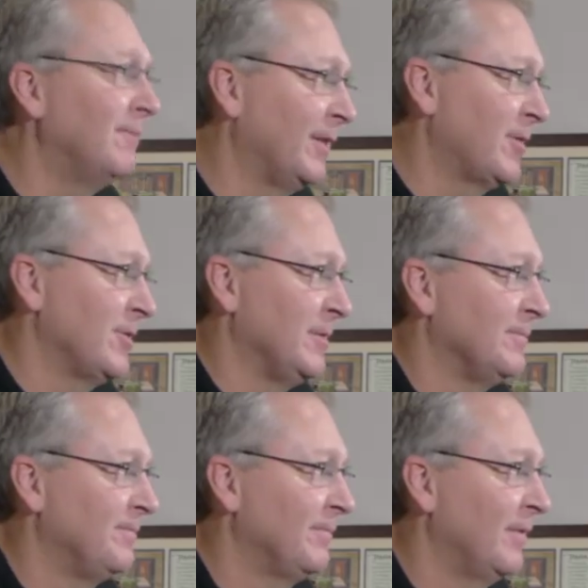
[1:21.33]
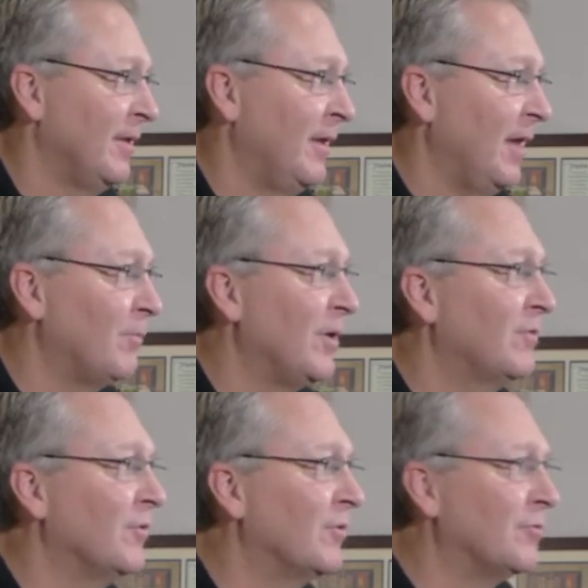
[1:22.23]
affliction, and we are
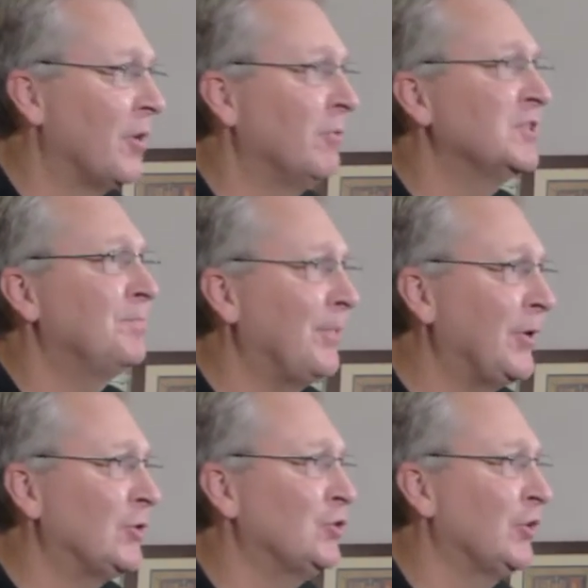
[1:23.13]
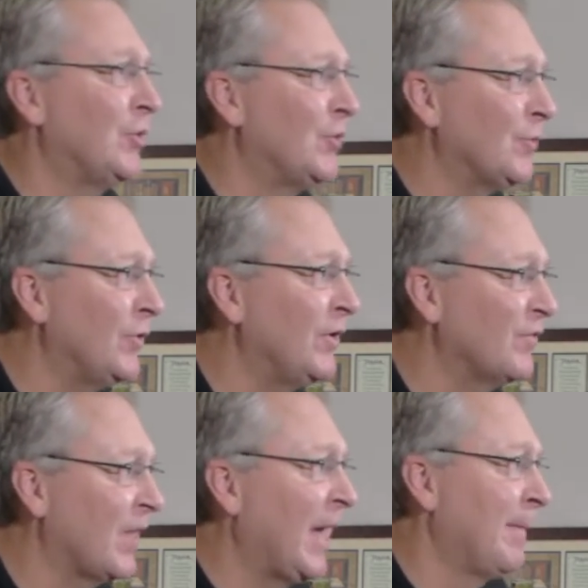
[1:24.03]
to grow spiritually during
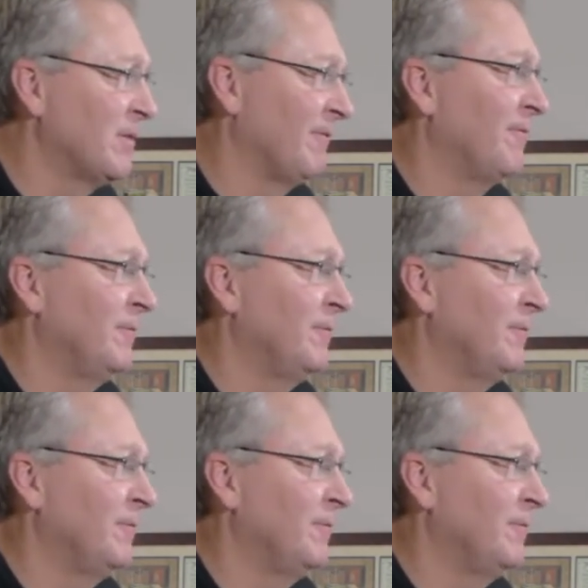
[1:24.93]
times of